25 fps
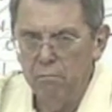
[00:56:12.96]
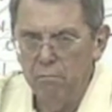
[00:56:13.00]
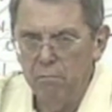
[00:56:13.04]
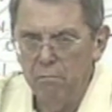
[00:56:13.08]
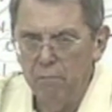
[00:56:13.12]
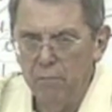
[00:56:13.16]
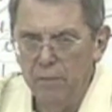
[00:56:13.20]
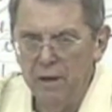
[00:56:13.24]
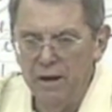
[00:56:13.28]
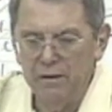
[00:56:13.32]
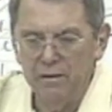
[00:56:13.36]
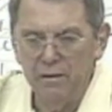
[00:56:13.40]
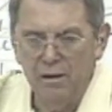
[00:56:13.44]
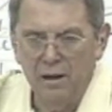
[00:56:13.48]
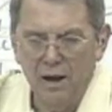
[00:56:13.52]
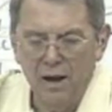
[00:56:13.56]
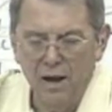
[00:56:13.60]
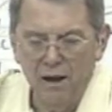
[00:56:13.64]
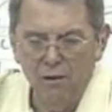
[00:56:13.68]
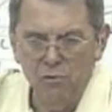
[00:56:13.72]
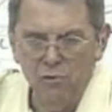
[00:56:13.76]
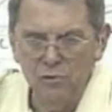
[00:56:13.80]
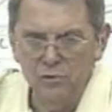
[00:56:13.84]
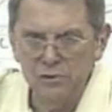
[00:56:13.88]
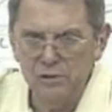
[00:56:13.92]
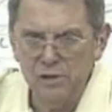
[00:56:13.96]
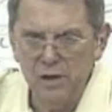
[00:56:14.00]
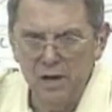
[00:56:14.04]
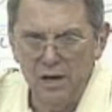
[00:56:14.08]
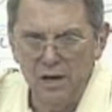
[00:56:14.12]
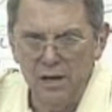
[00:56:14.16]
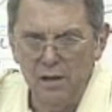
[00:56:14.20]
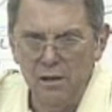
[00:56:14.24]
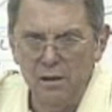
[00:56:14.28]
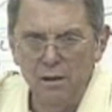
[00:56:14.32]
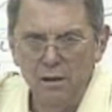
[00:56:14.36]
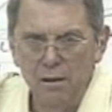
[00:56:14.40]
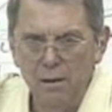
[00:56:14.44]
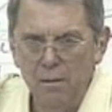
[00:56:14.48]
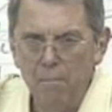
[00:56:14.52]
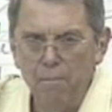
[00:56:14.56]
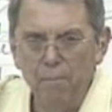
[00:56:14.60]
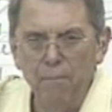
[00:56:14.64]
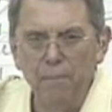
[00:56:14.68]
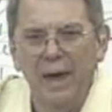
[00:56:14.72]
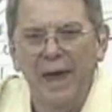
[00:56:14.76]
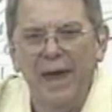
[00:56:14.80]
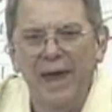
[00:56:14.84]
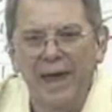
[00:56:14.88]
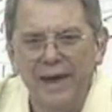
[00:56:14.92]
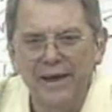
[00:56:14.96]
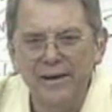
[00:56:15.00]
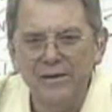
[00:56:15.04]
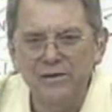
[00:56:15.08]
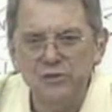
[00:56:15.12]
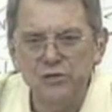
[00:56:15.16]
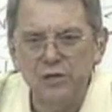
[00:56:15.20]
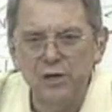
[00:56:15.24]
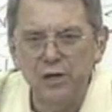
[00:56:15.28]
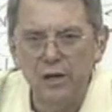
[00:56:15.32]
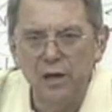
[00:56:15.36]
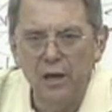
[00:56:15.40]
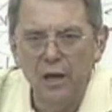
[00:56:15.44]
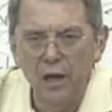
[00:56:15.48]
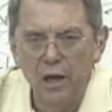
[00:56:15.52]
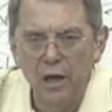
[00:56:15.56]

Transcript: That guy was a pansy.